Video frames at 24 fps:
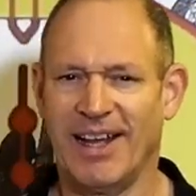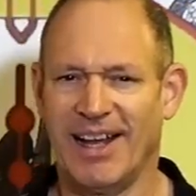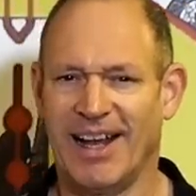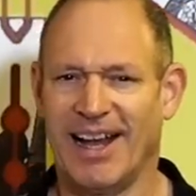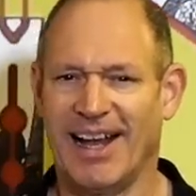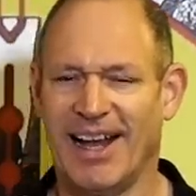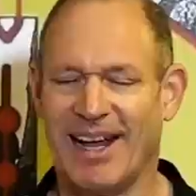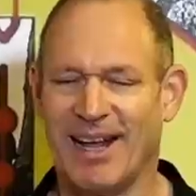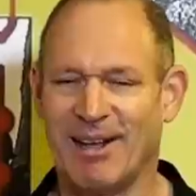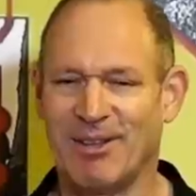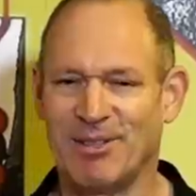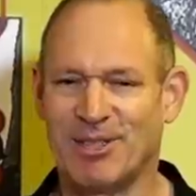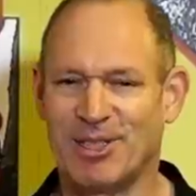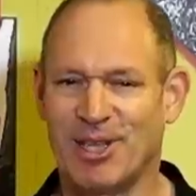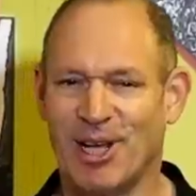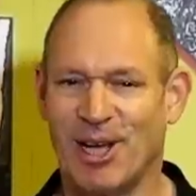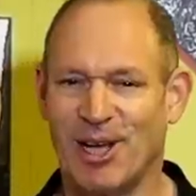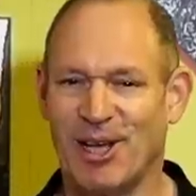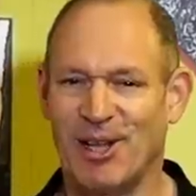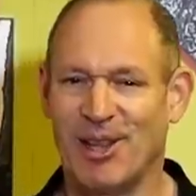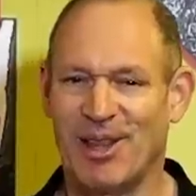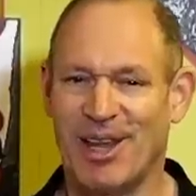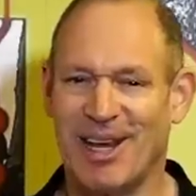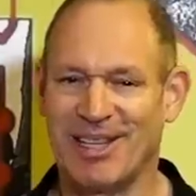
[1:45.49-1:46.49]
Uh,
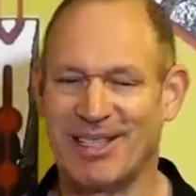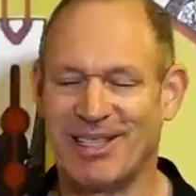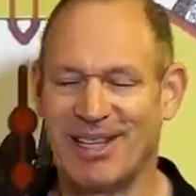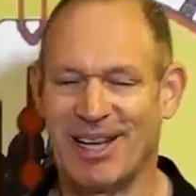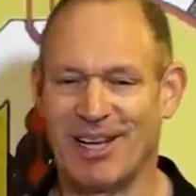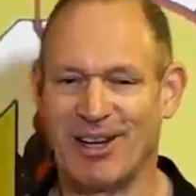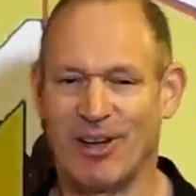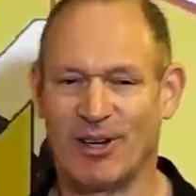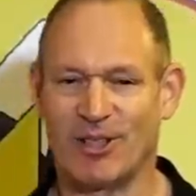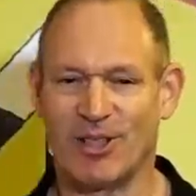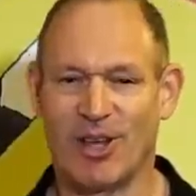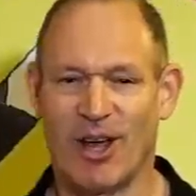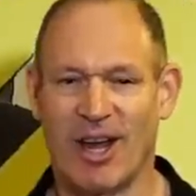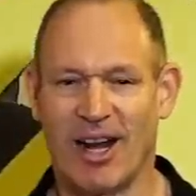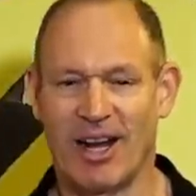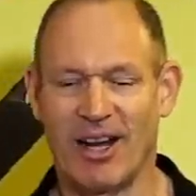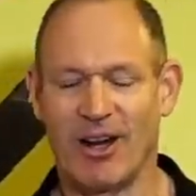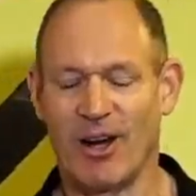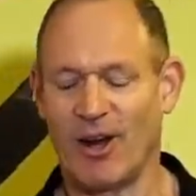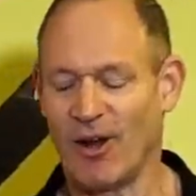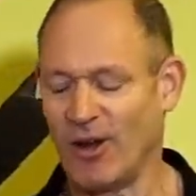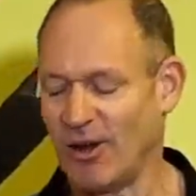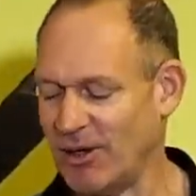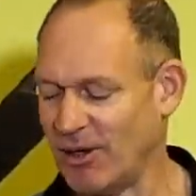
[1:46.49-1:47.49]
so that I locked it
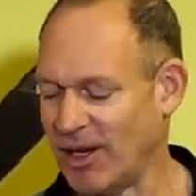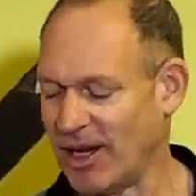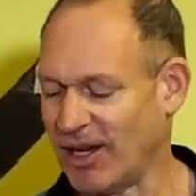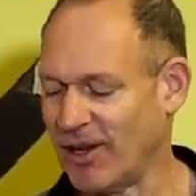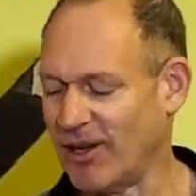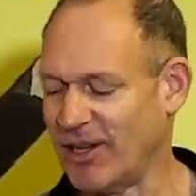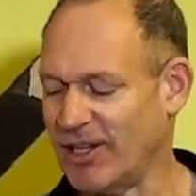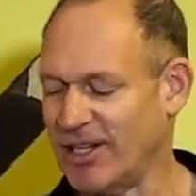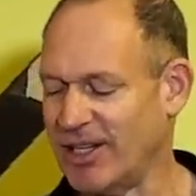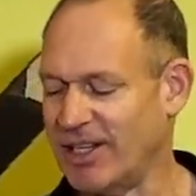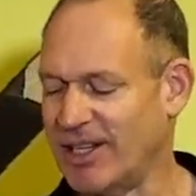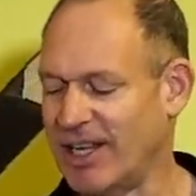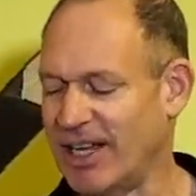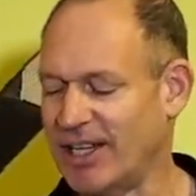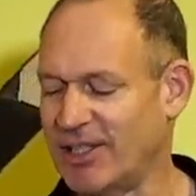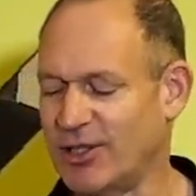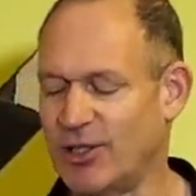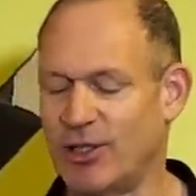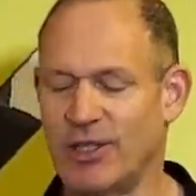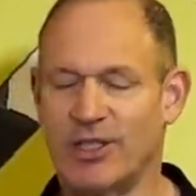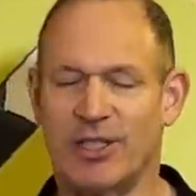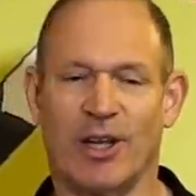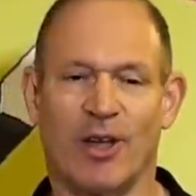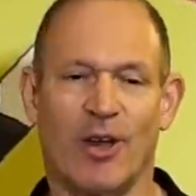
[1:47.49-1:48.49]
on. I did that as
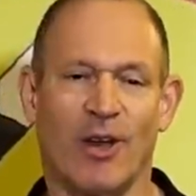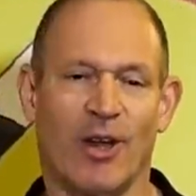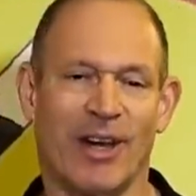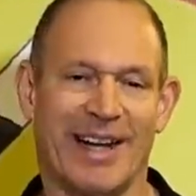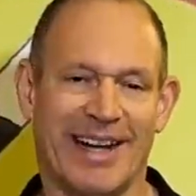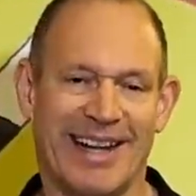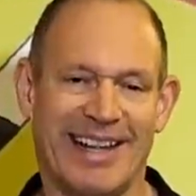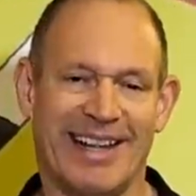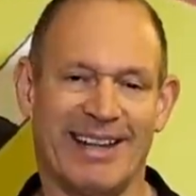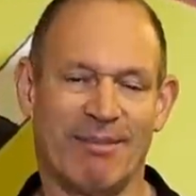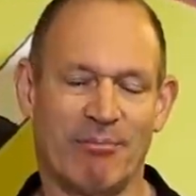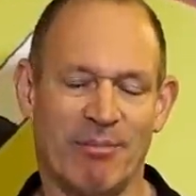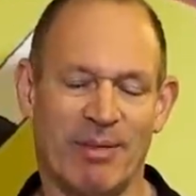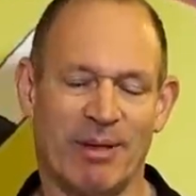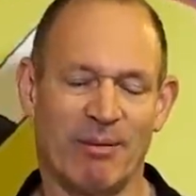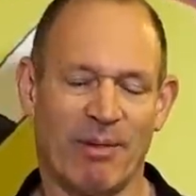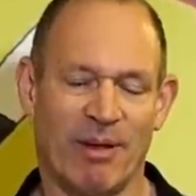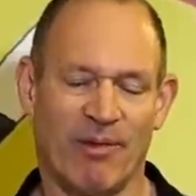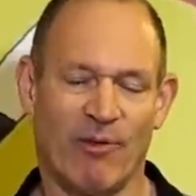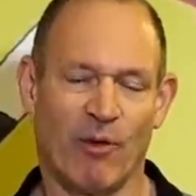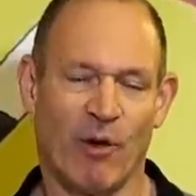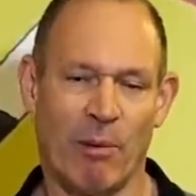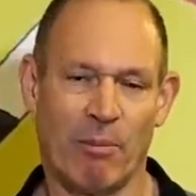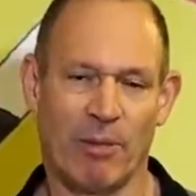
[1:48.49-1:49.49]
soon as I got it, it
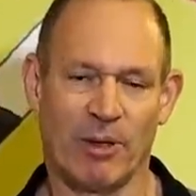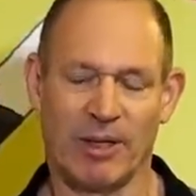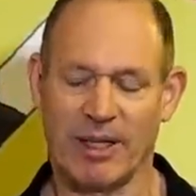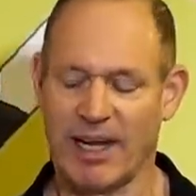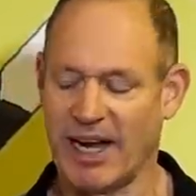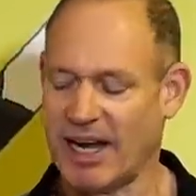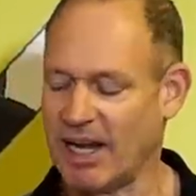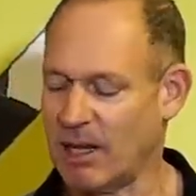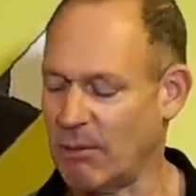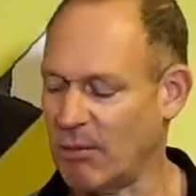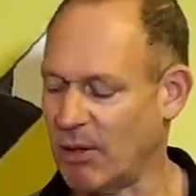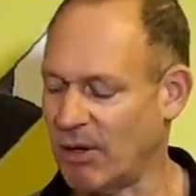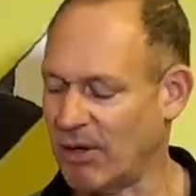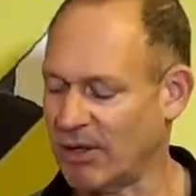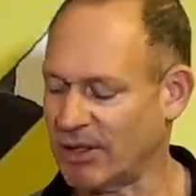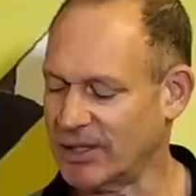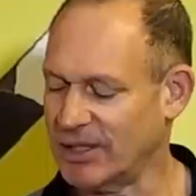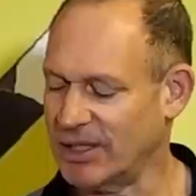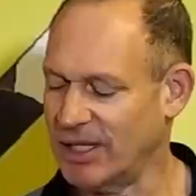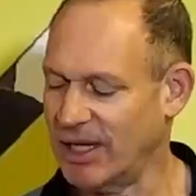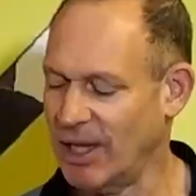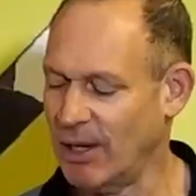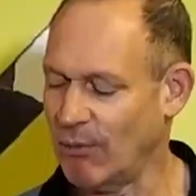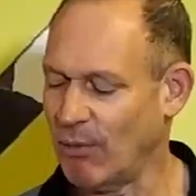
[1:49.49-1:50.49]
before I pulled it out of the
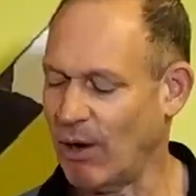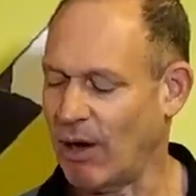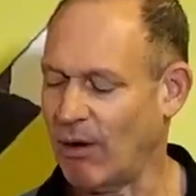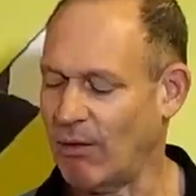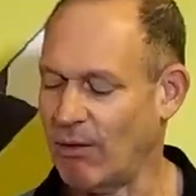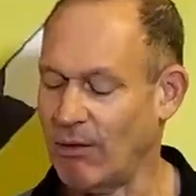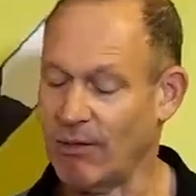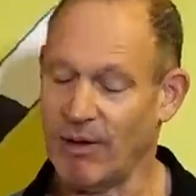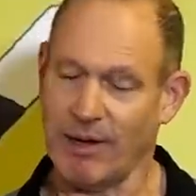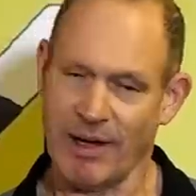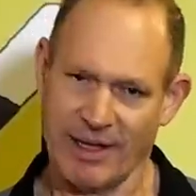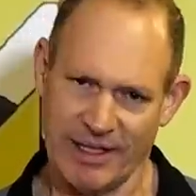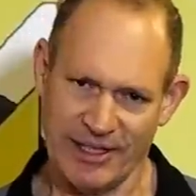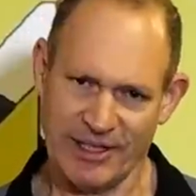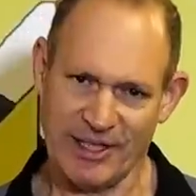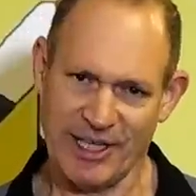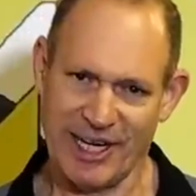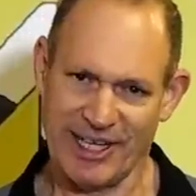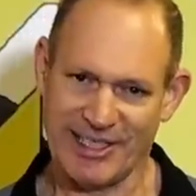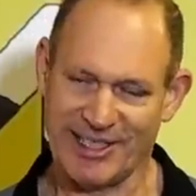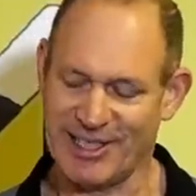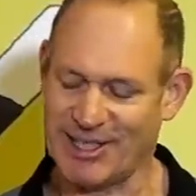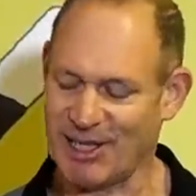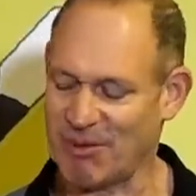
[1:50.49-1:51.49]
box. Well,
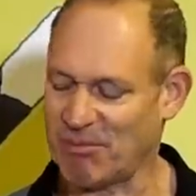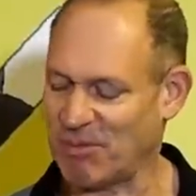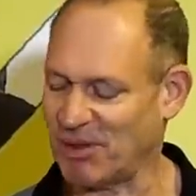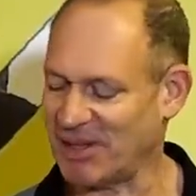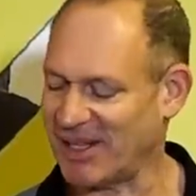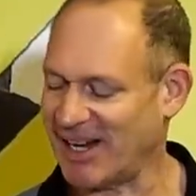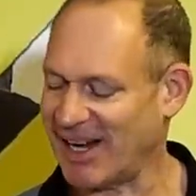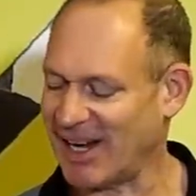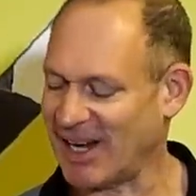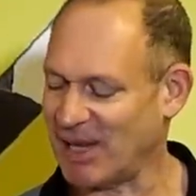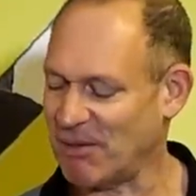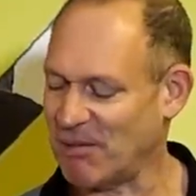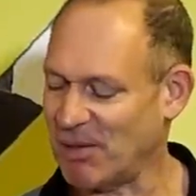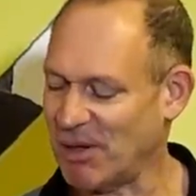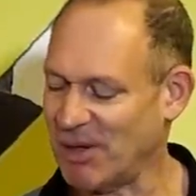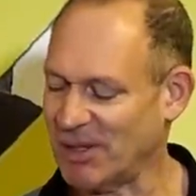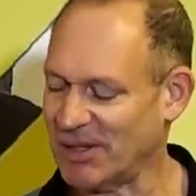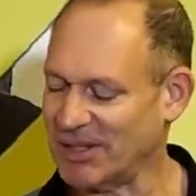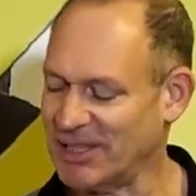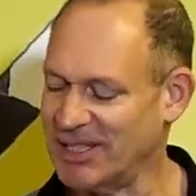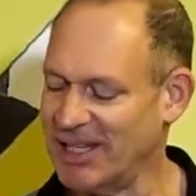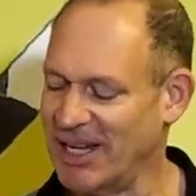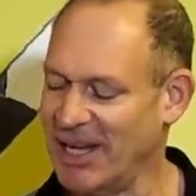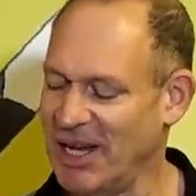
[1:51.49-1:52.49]
just as I pulled it out of the
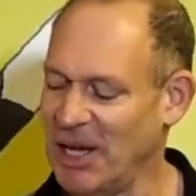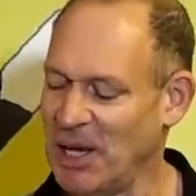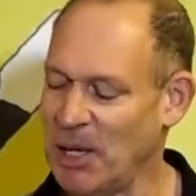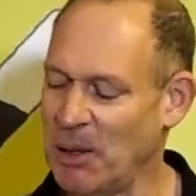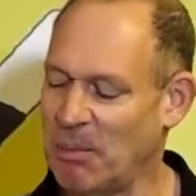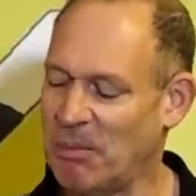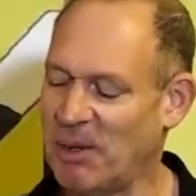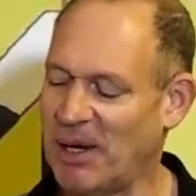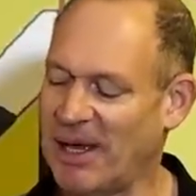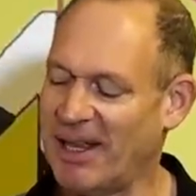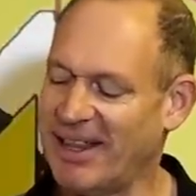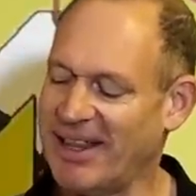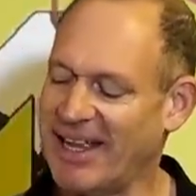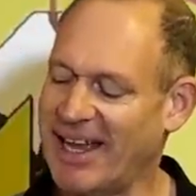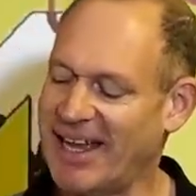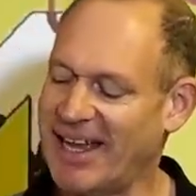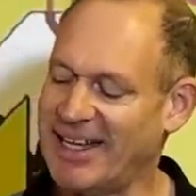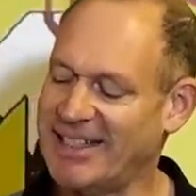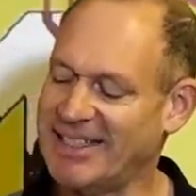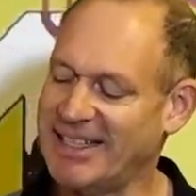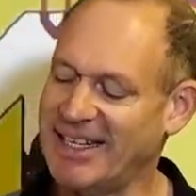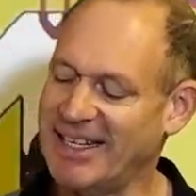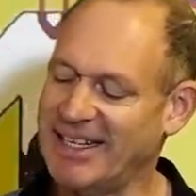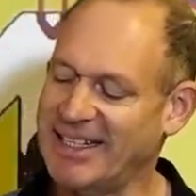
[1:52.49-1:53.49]
box but
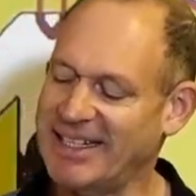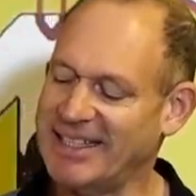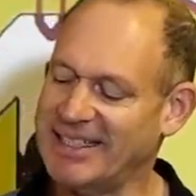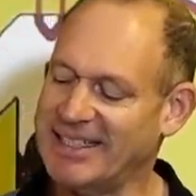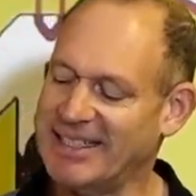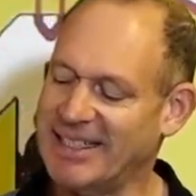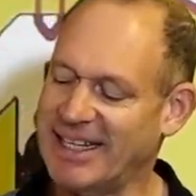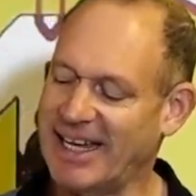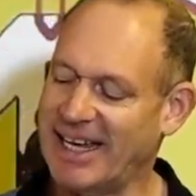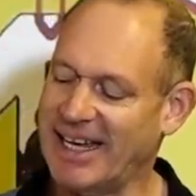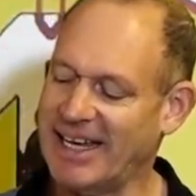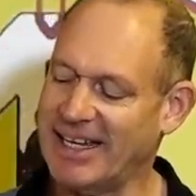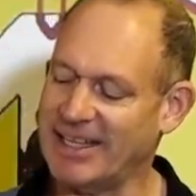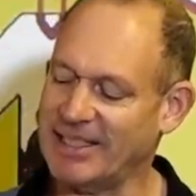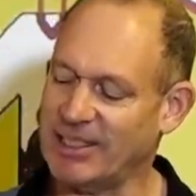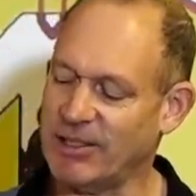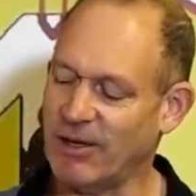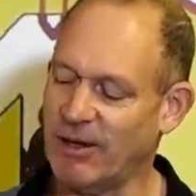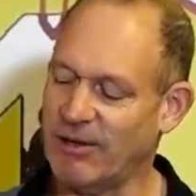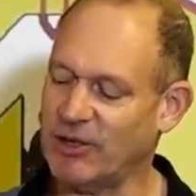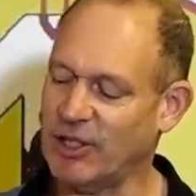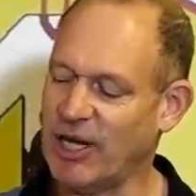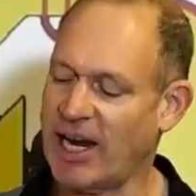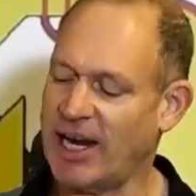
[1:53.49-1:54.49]
that is, uh, so
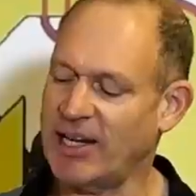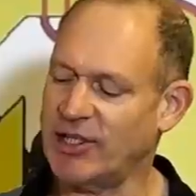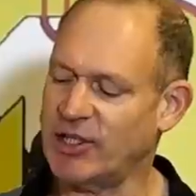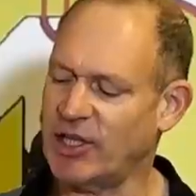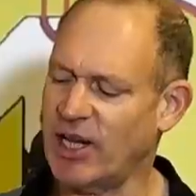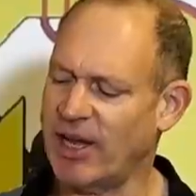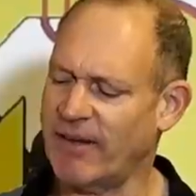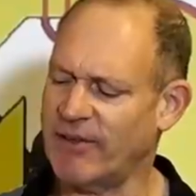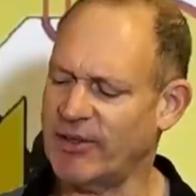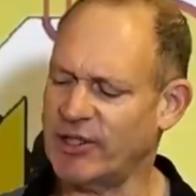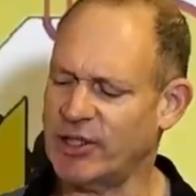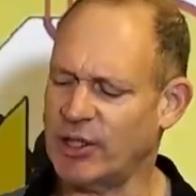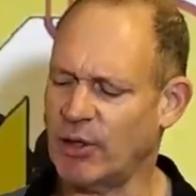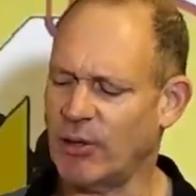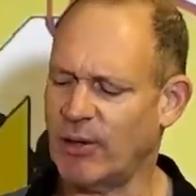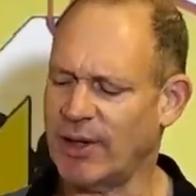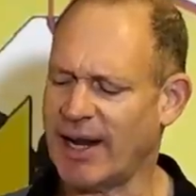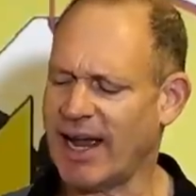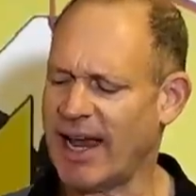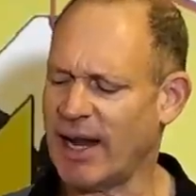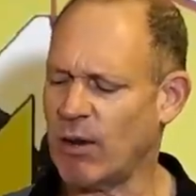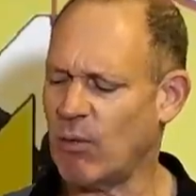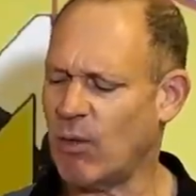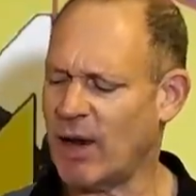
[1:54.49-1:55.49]
I've changed over to an
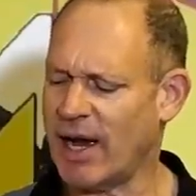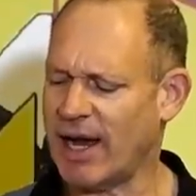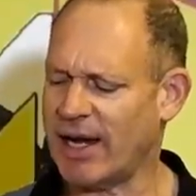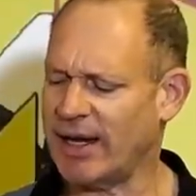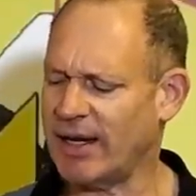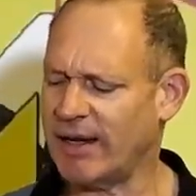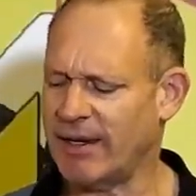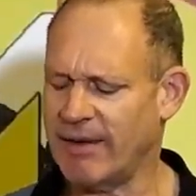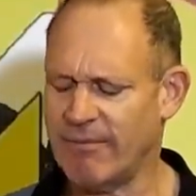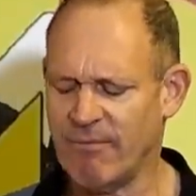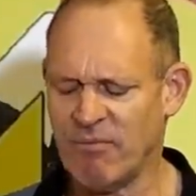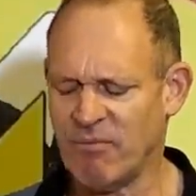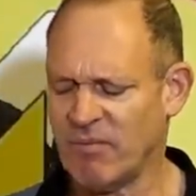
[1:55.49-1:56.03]
A1.